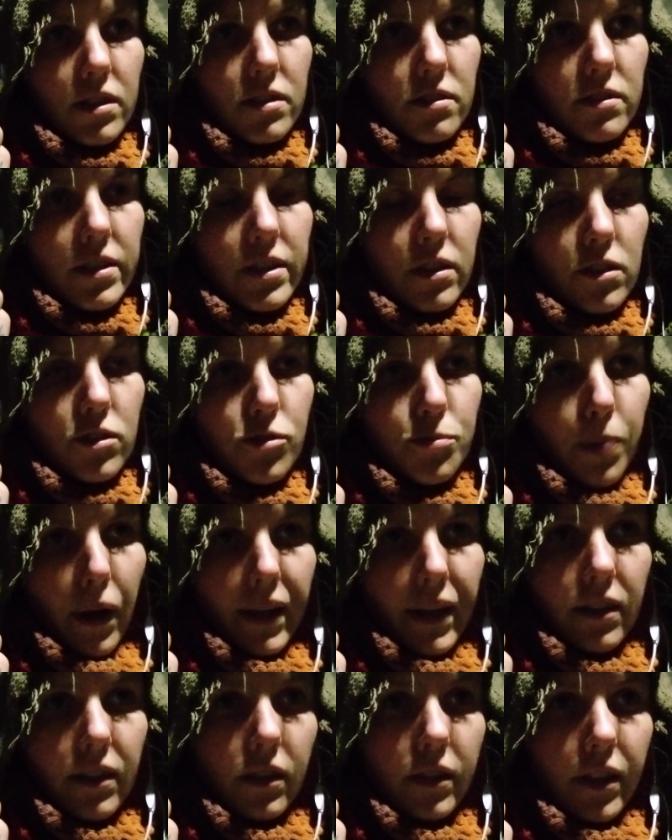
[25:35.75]
this little
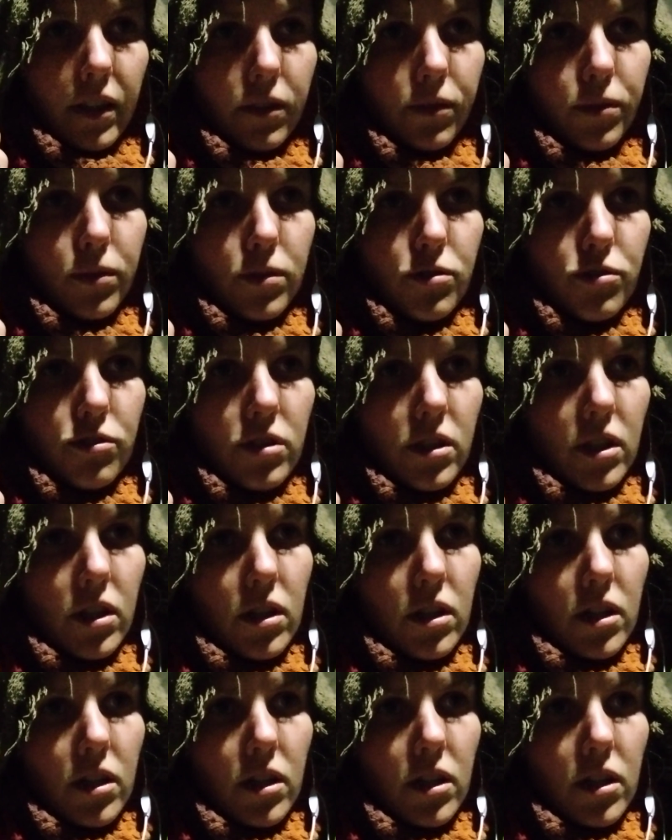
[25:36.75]
spider that was